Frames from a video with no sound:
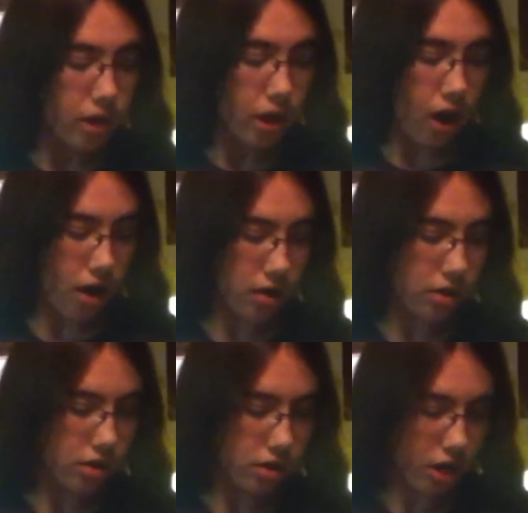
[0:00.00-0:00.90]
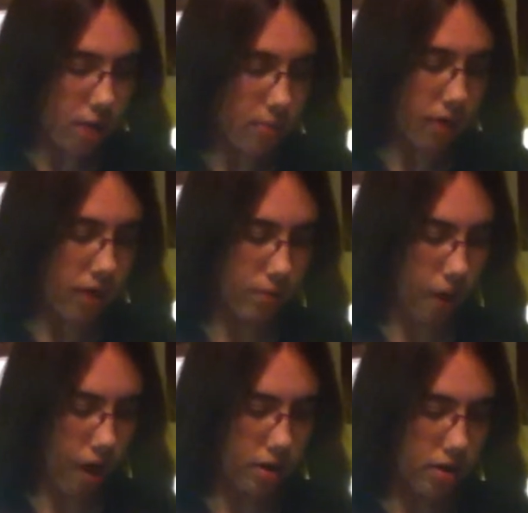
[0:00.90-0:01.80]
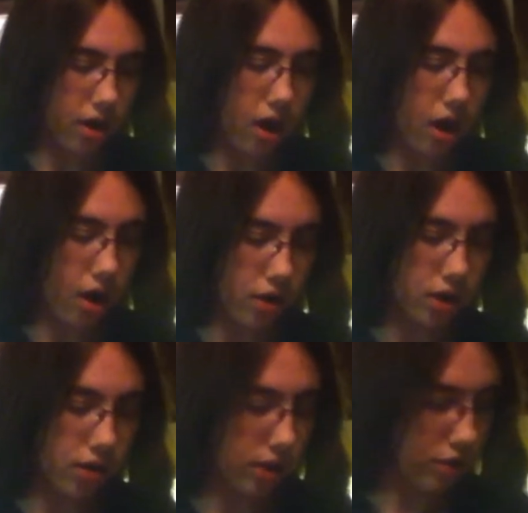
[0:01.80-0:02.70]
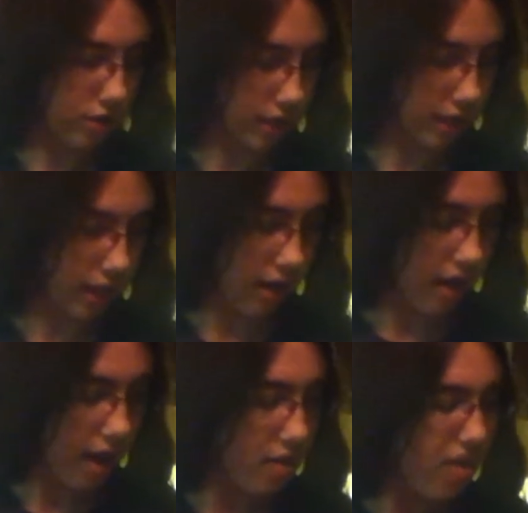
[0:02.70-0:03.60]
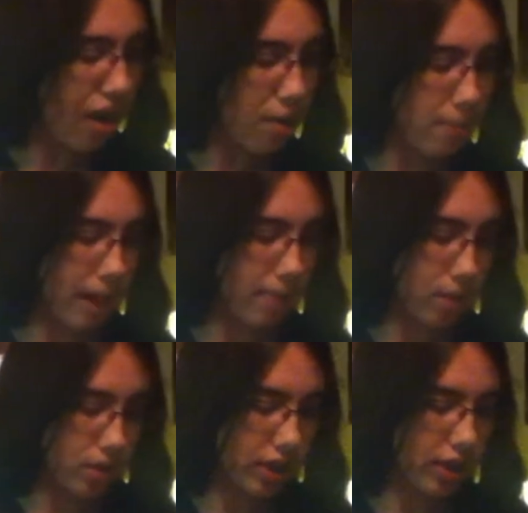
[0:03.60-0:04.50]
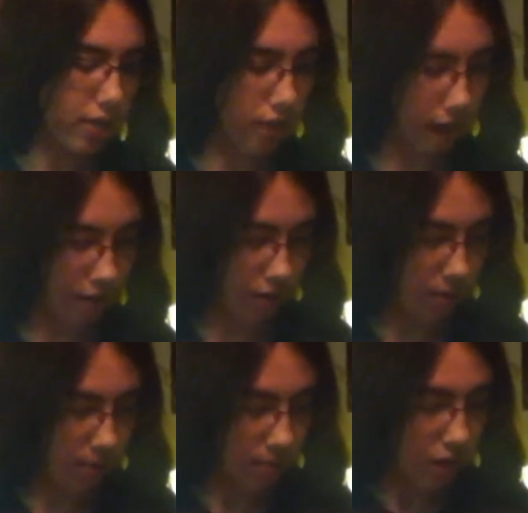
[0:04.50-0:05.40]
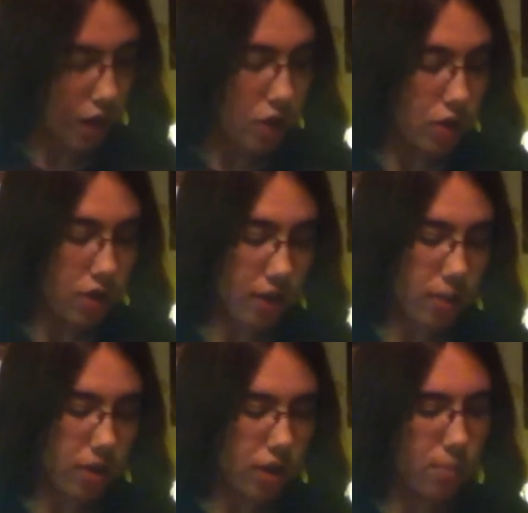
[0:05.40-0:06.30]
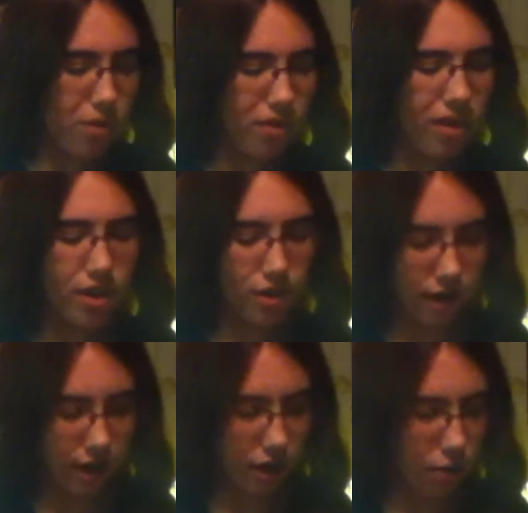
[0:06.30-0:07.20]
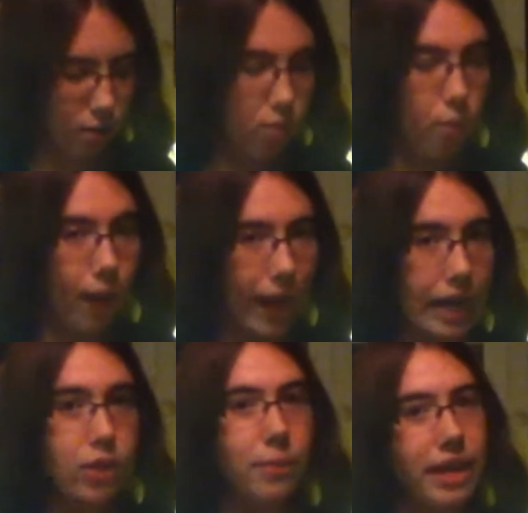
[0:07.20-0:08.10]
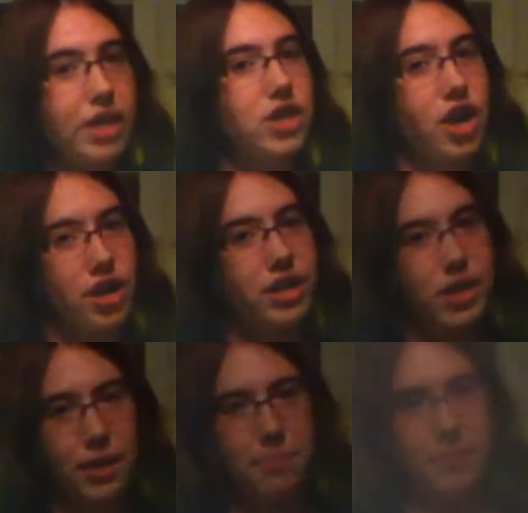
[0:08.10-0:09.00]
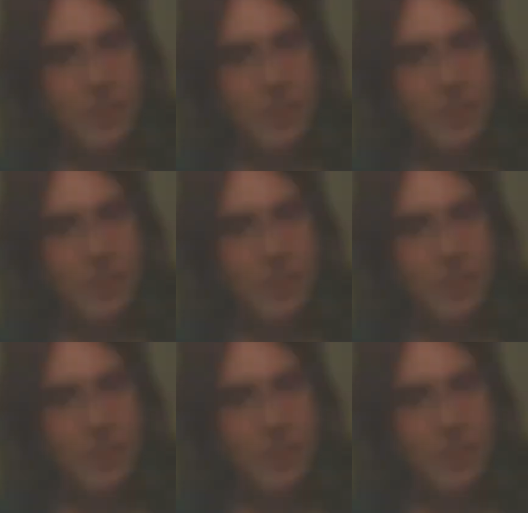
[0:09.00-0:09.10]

Conglomerate rocks are also interesting. They are made mostly of gravel, so they would look more like cookie dough with way too many chocolate chips.